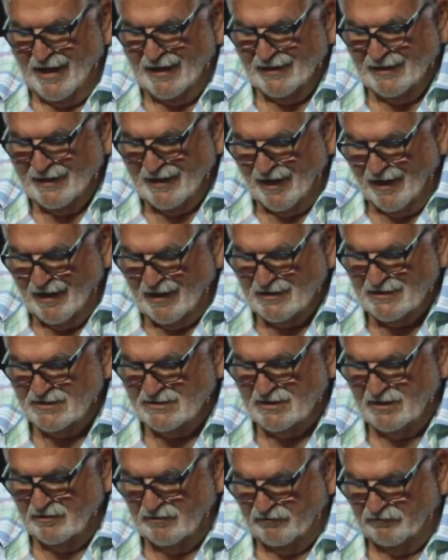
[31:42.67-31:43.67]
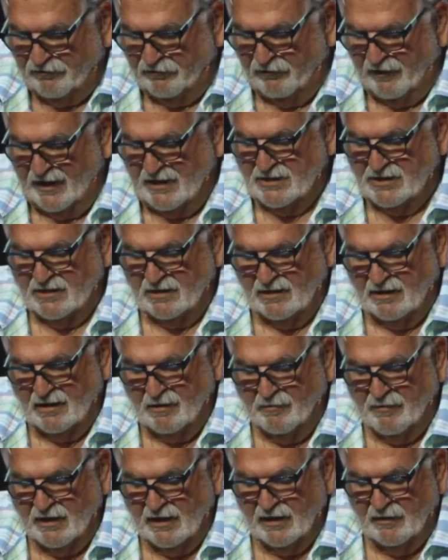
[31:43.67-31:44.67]
and constant
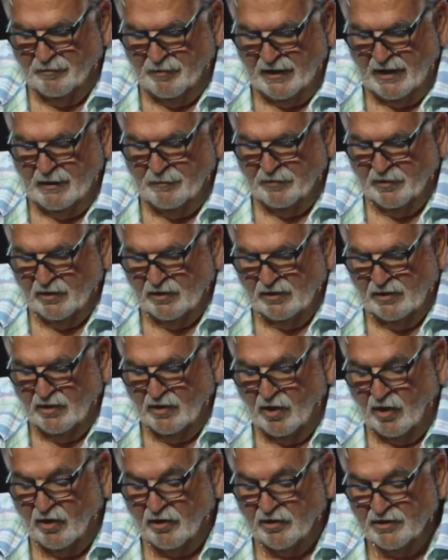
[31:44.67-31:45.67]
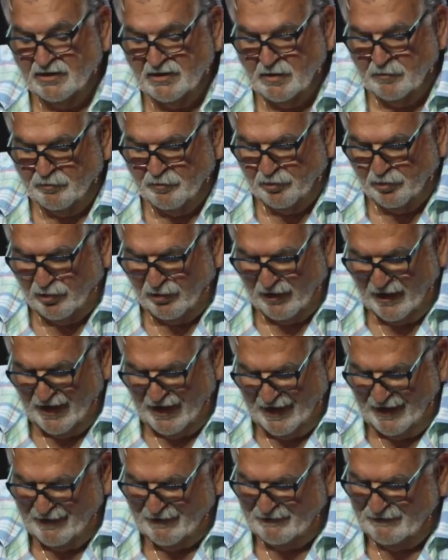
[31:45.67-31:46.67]
friction among people who are
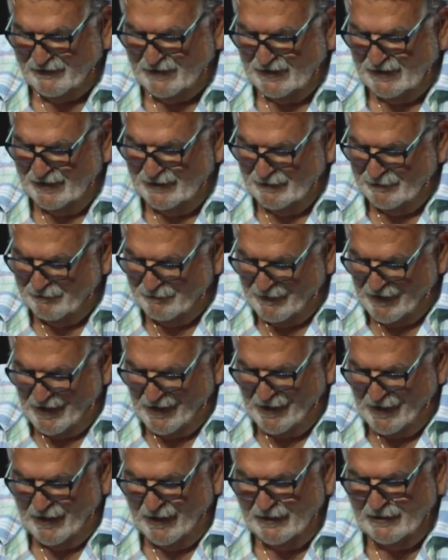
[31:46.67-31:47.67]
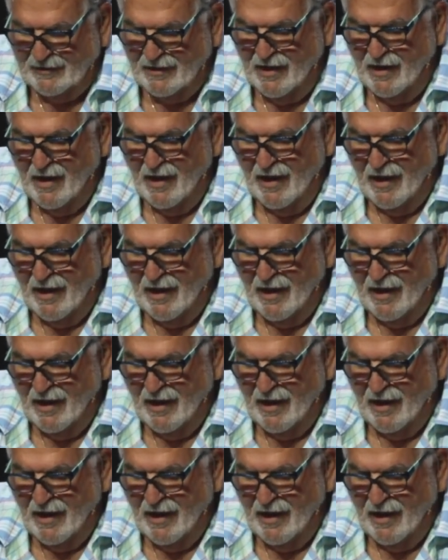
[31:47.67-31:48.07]
depraved in mind